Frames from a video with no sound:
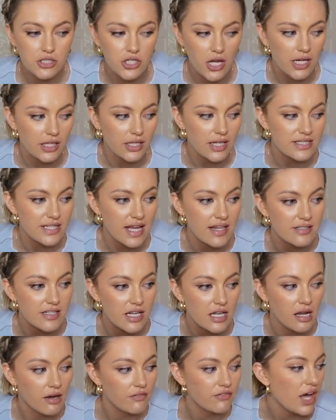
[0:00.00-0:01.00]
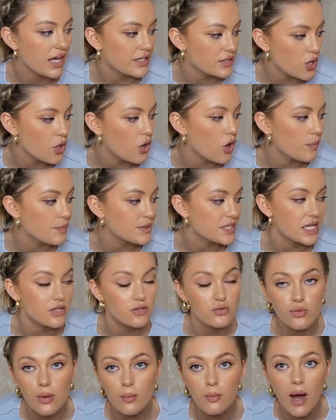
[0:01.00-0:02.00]
Shein. I tend to love their tops and
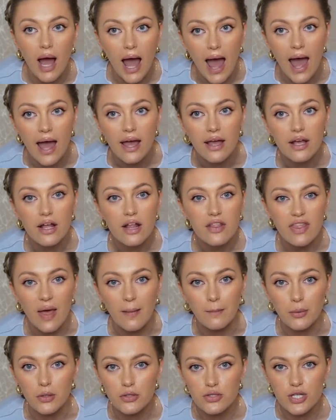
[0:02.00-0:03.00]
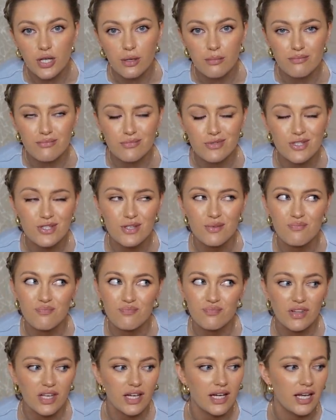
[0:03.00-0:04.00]
swimwear, their bottoms.
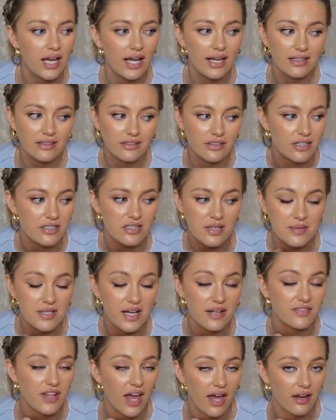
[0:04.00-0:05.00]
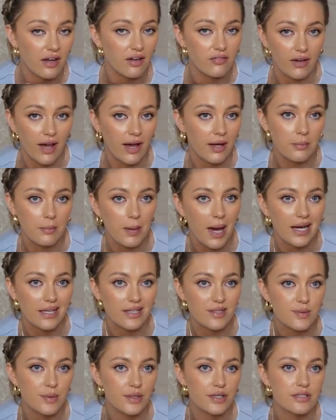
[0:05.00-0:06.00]
Like 9 times out of 10 I've had bad
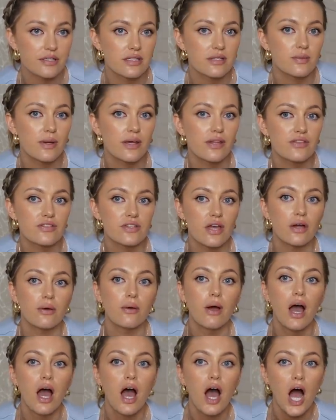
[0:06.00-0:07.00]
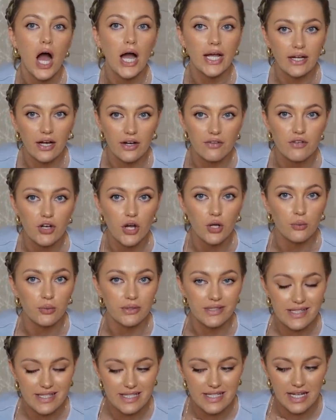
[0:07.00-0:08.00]
experiences with, so I kind of know
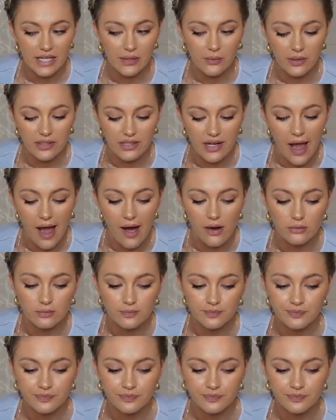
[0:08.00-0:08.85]
what to stick with now.